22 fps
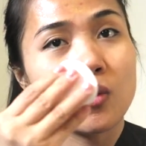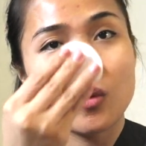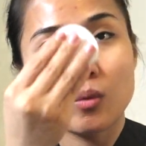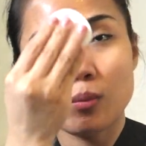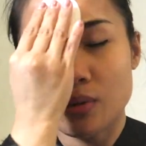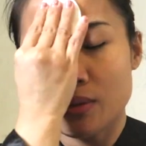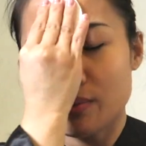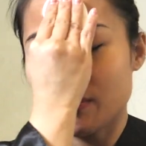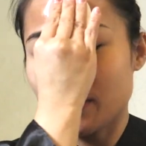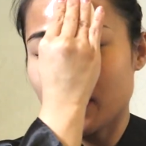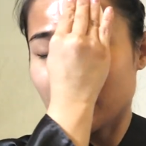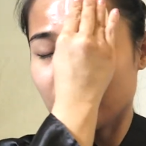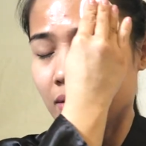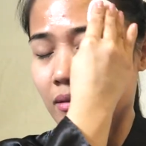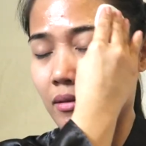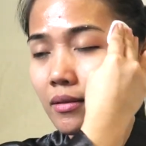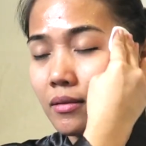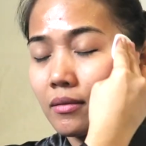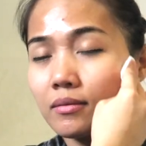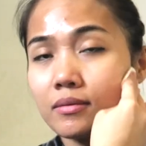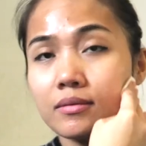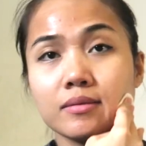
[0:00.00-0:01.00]
my
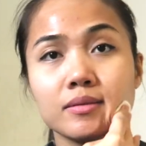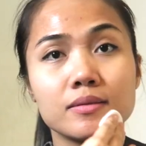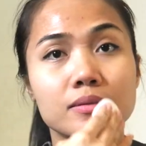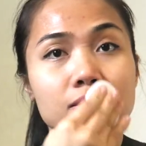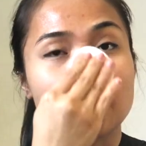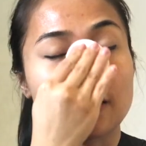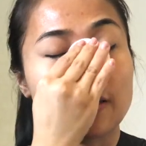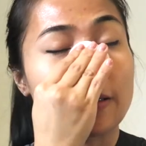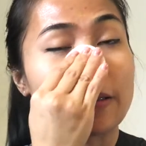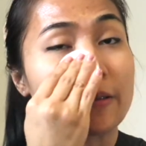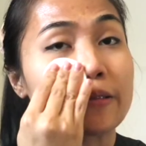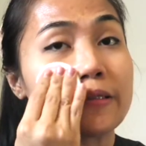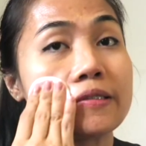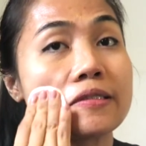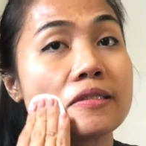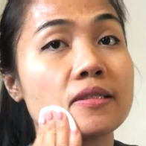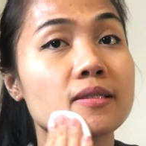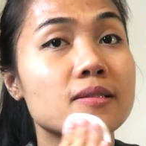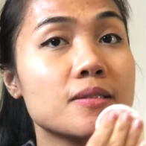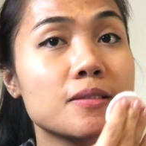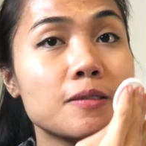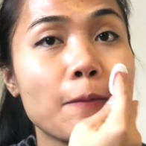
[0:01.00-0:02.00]
makeup. So
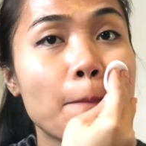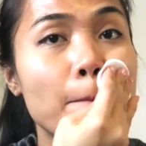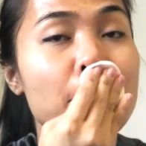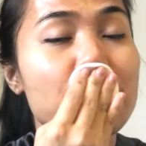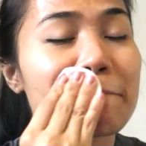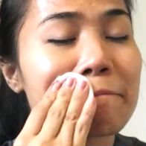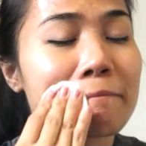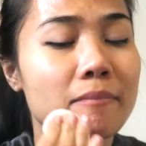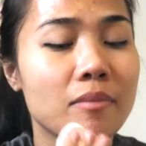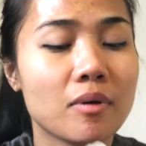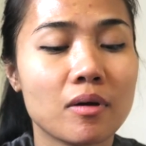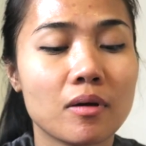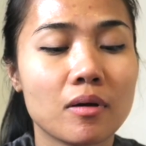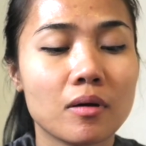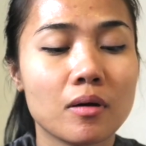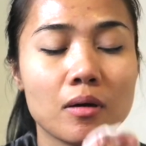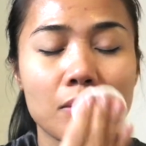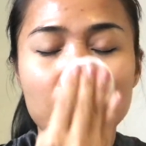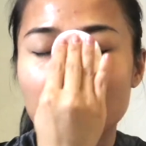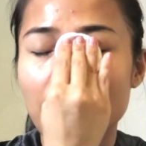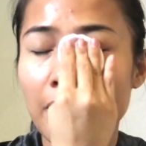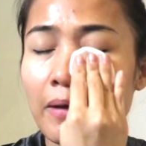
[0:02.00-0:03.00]
this is
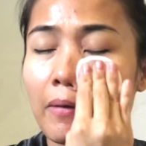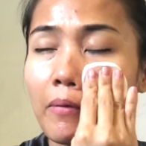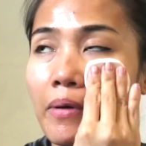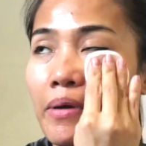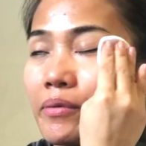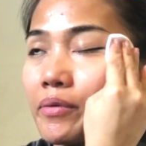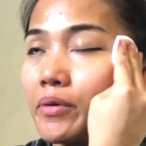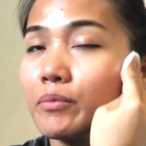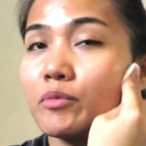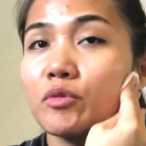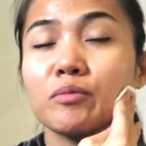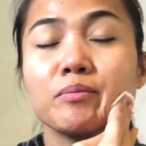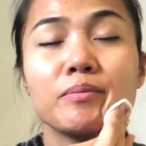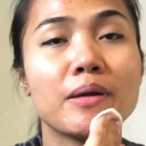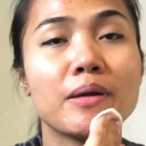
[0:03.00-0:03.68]
how I remove